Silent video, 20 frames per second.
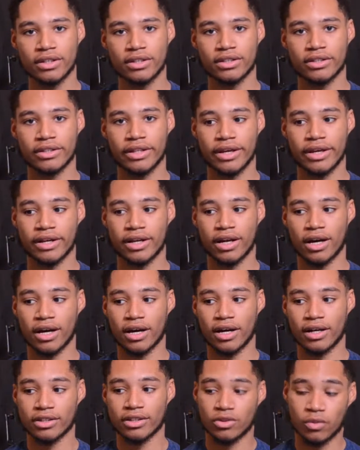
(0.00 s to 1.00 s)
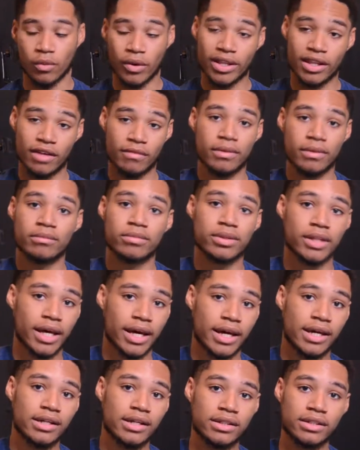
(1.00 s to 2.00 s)
than the way they've been
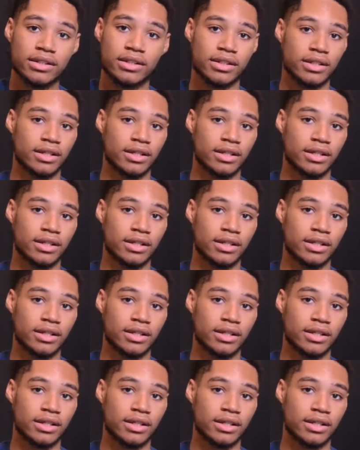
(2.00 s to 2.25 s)
playing.